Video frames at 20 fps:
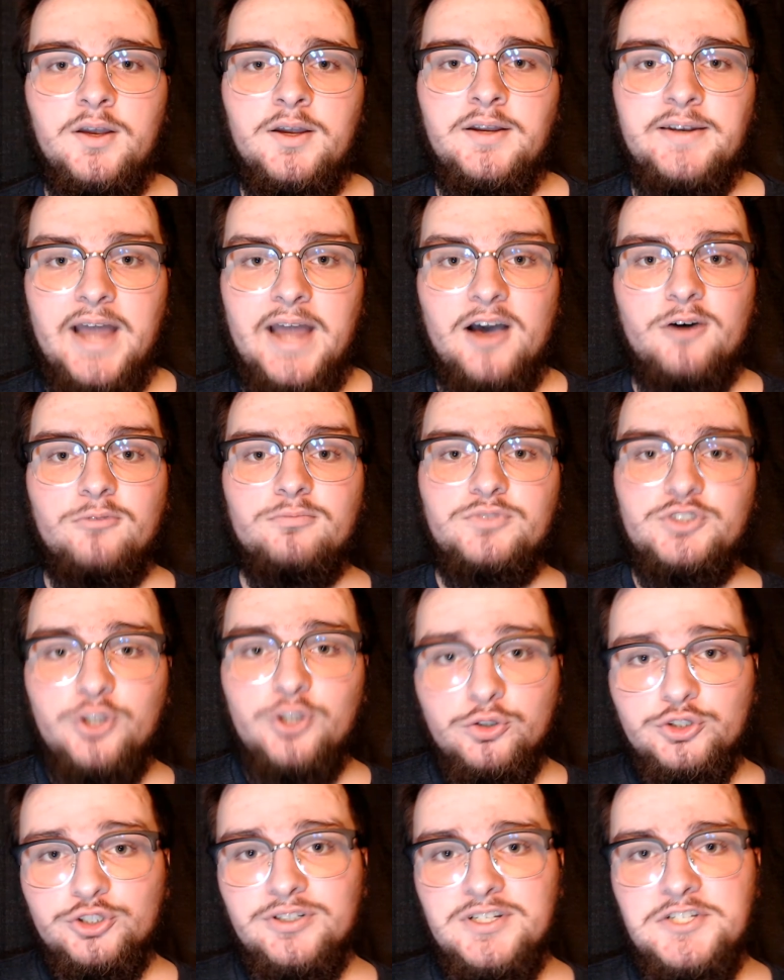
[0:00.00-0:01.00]
Now,
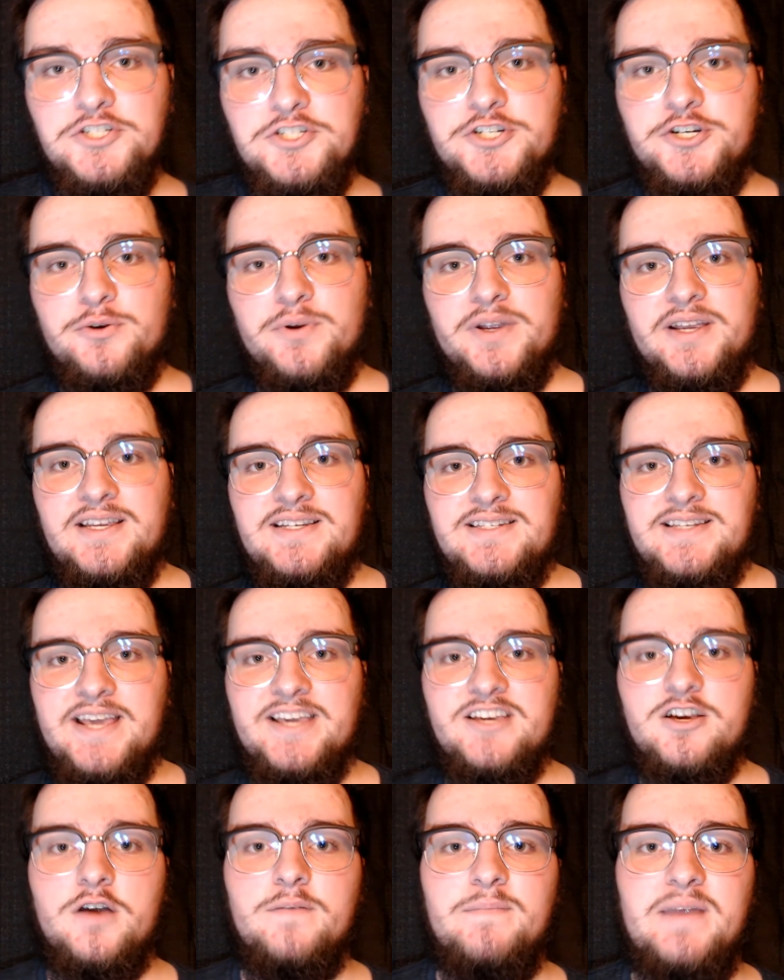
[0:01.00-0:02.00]
social engineering can
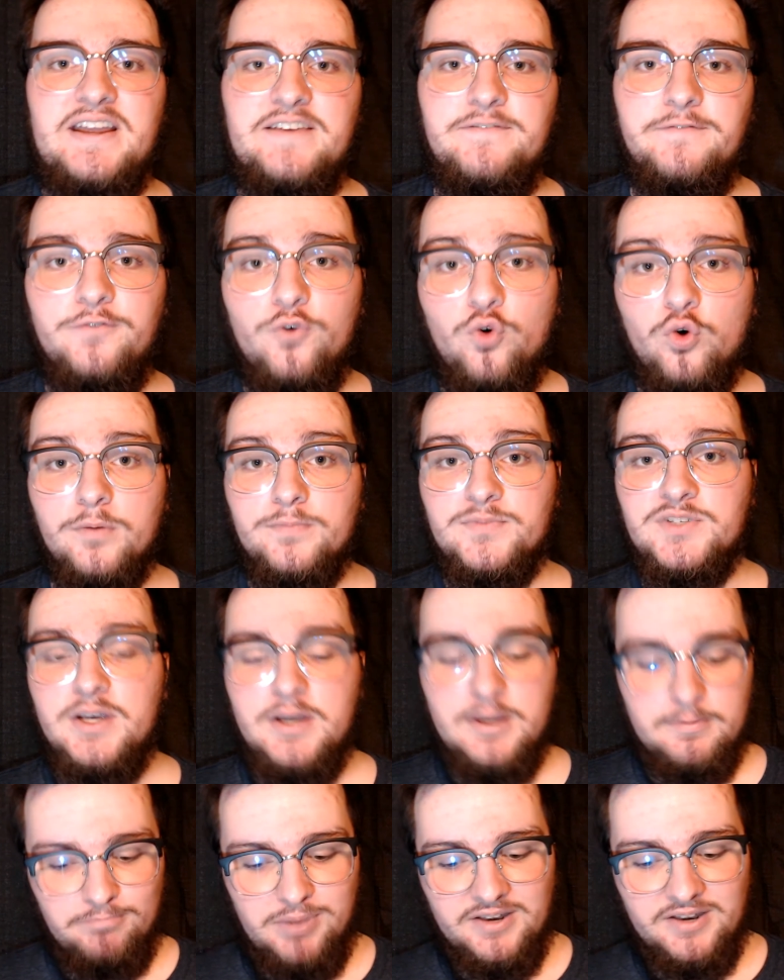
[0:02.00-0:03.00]
take on many forms,
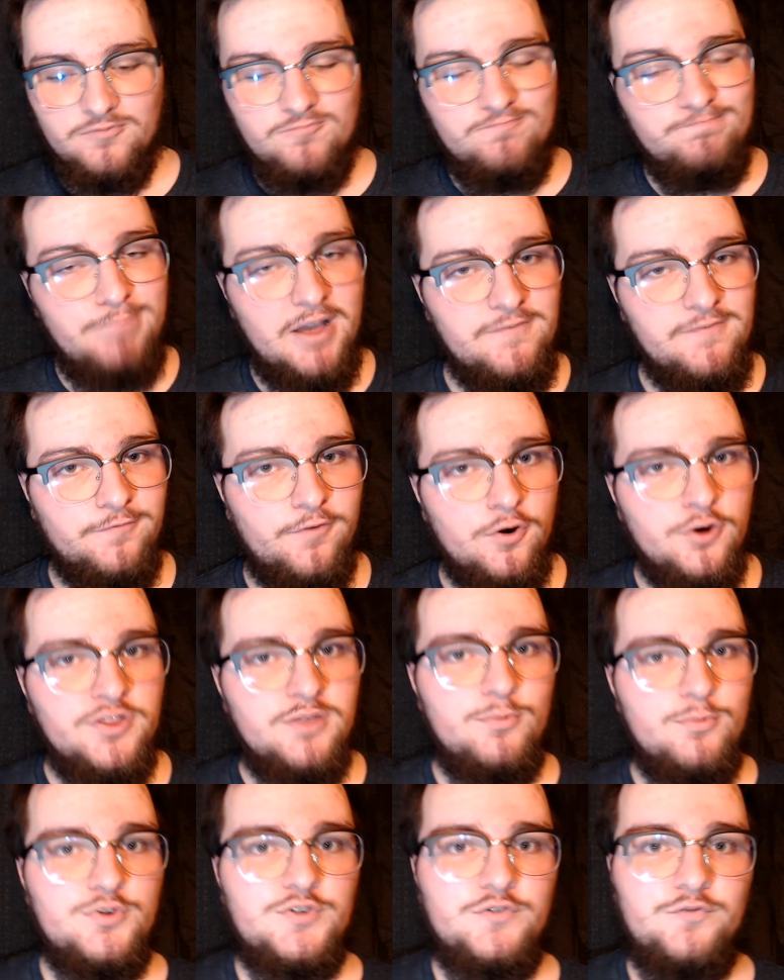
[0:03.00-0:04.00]
but by far the
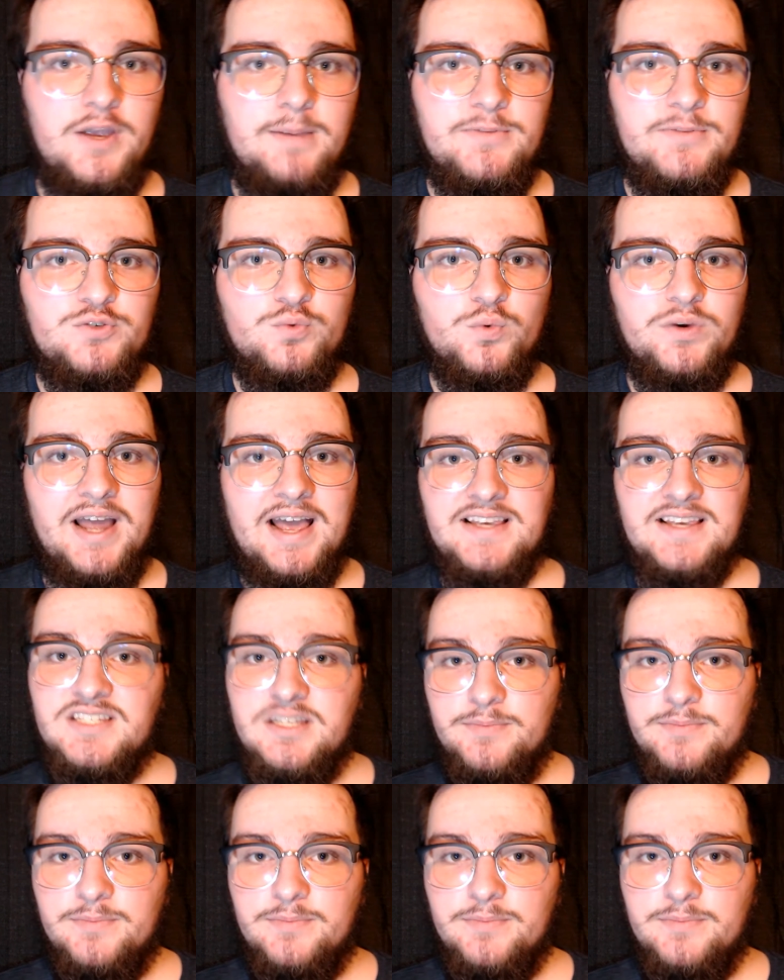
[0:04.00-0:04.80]
most famous one has to be